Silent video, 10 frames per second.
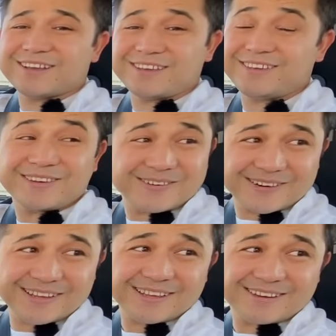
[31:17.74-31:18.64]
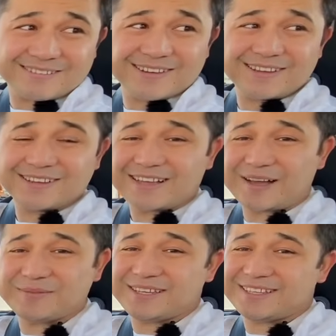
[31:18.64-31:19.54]
You know, right? Right? I
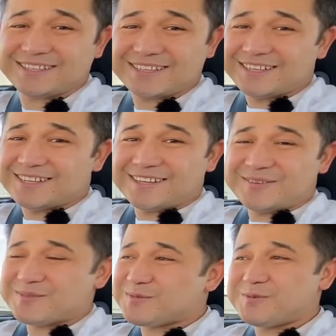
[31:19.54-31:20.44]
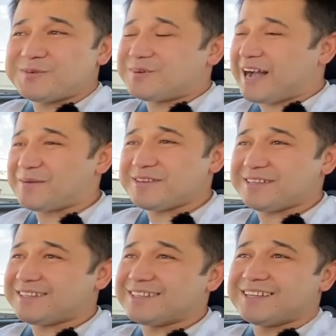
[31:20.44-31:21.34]
mean, I
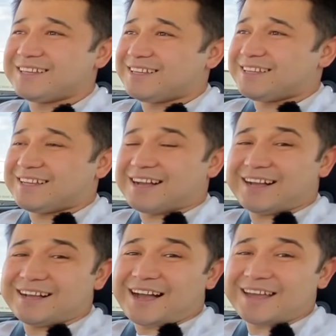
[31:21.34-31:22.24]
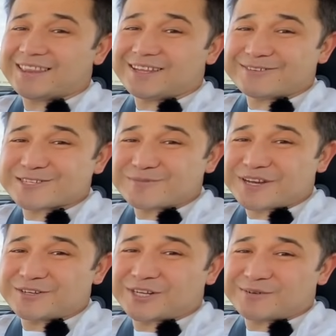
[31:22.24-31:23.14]
mean, I lost
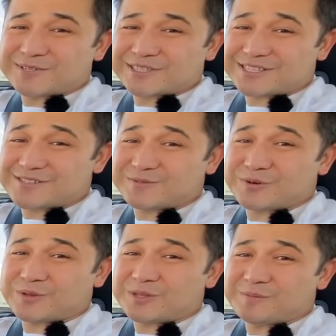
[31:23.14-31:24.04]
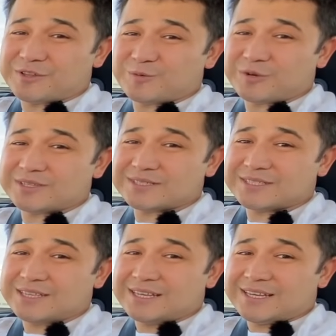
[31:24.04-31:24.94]
my driver's license for three months once,
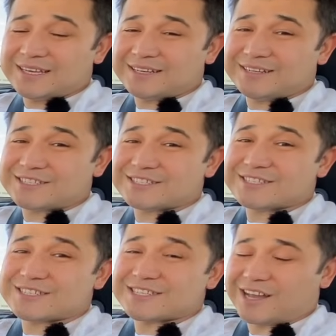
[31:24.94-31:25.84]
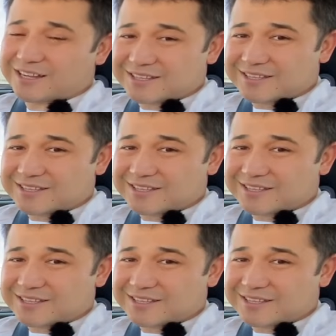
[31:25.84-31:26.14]
and it sucked.